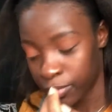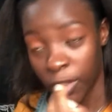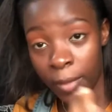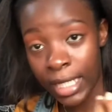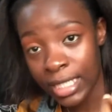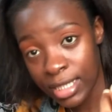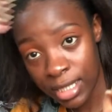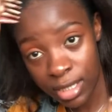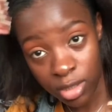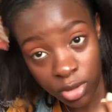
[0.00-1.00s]
You might need to
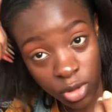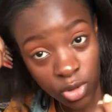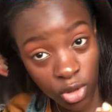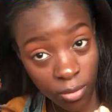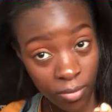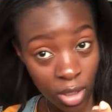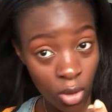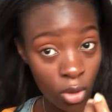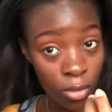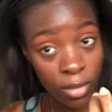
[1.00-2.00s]
still use your big
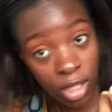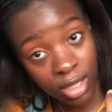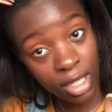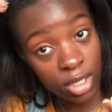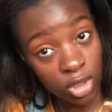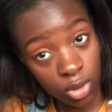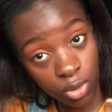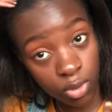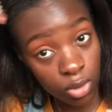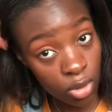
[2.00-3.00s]
comb in order
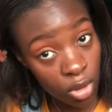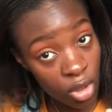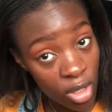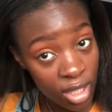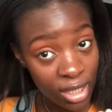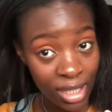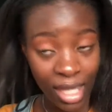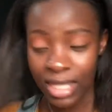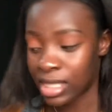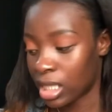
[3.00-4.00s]
to
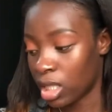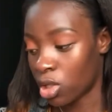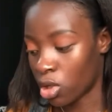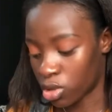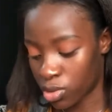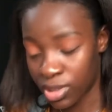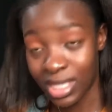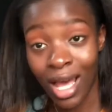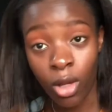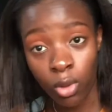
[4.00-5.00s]
get in on
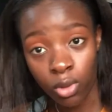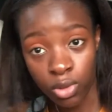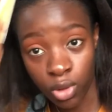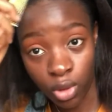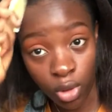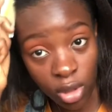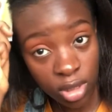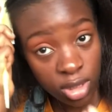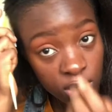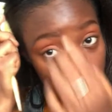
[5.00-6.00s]
those tangles or
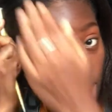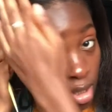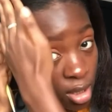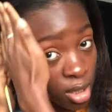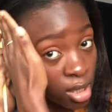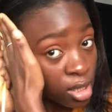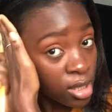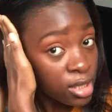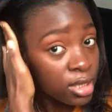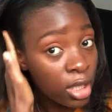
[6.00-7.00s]
knots.
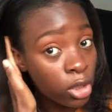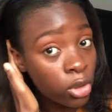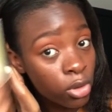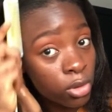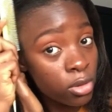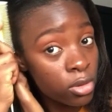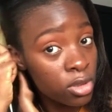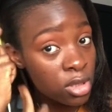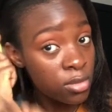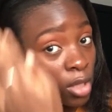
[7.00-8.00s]
Take your
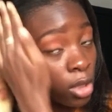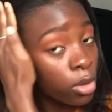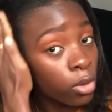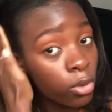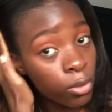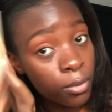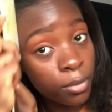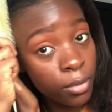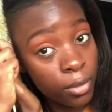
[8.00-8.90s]
small comb.